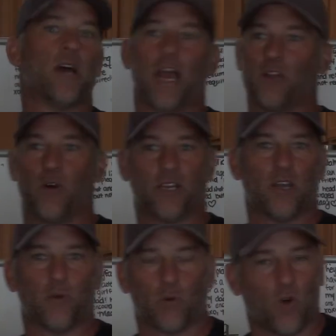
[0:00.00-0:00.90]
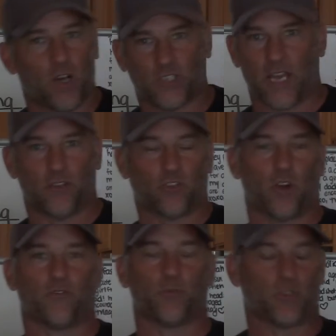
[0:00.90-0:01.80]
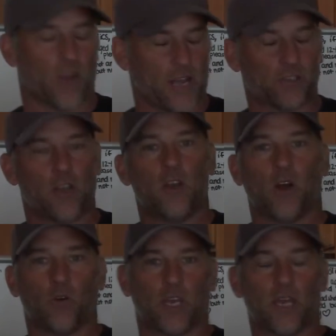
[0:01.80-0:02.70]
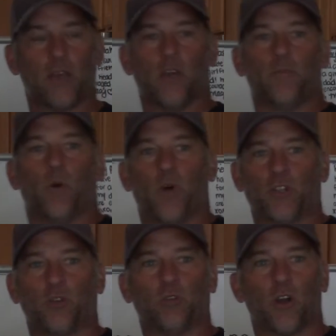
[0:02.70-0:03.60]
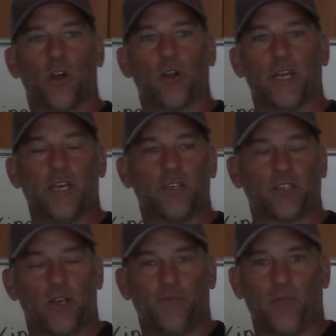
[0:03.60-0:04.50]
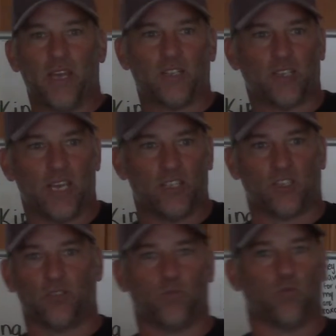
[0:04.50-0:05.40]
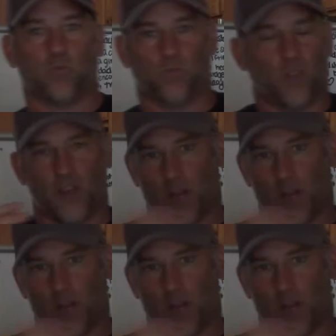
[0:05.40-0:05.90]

I had no idea what it was. I had to start from scratch, okay? But what you learn is it's the